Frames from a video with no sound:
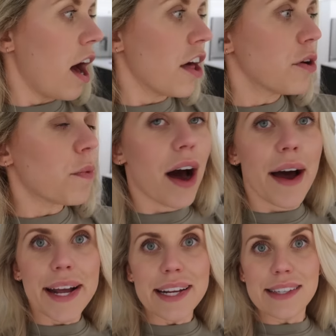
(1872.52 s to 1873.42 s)

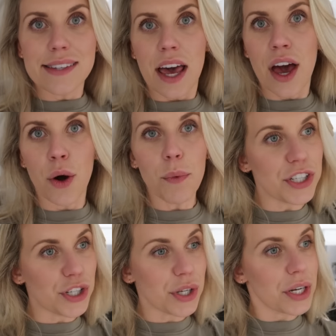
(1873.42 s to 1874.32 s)
Otherwise,
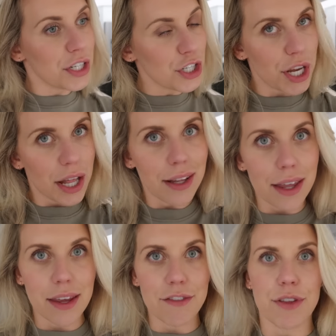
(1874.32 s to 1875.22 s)
we're just gonna chill,
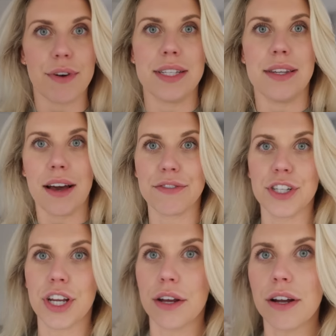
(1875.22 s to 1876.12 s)
I think, for the rest of the
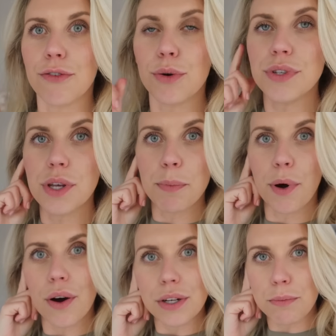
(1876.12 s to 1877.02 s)
afternoon. I've also
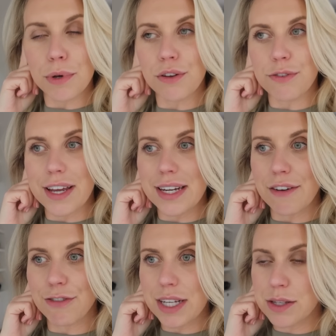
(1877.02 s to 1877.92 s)
put on a movie, a
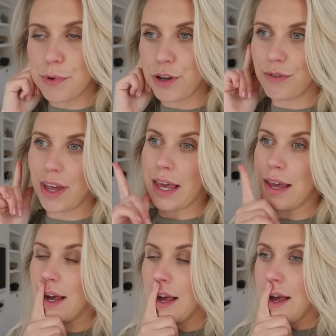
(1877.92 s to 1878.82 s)
Netflix
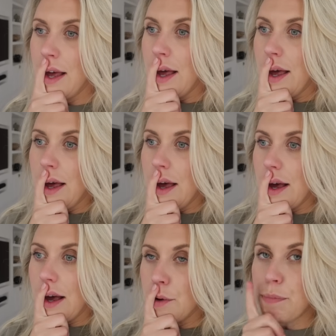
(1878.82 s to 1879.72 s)
movie,
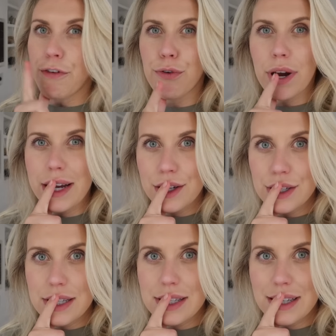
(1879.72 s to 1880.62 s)
before I go
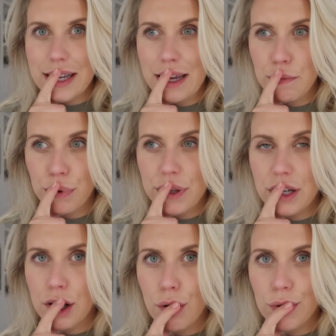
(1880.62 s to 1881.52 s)
to sleep with
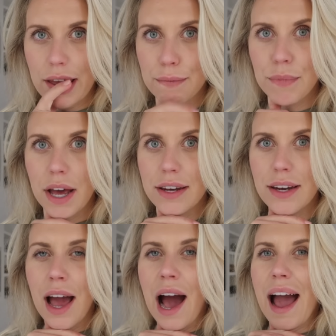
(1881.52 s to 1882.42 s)
Nicole Kidman.
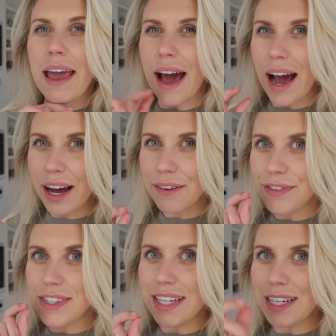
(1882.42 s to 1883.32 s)
I
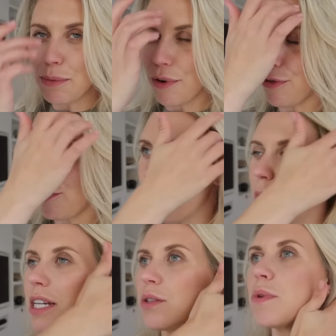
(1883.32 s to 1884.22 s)
have seen it before,
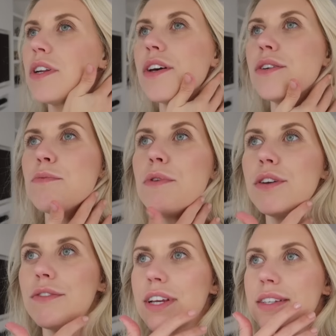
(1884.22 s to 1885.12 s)
but it's one of those
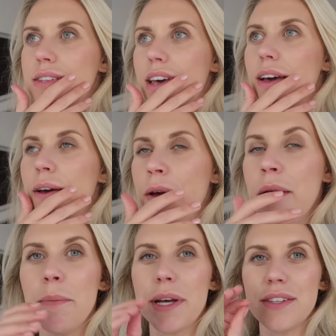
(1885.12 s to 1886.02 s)
movies that
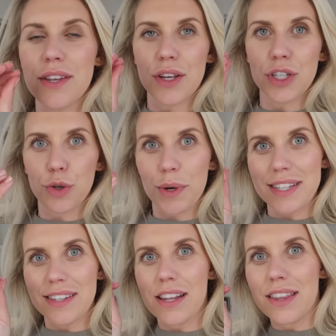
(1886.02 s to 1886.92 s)
because of the
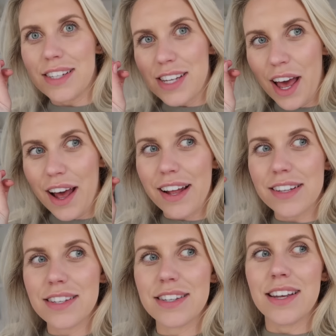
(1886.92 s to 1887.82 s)
twists and the
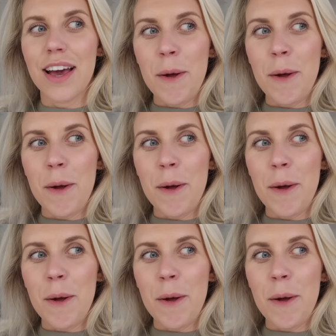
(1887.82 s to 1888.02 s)
turns,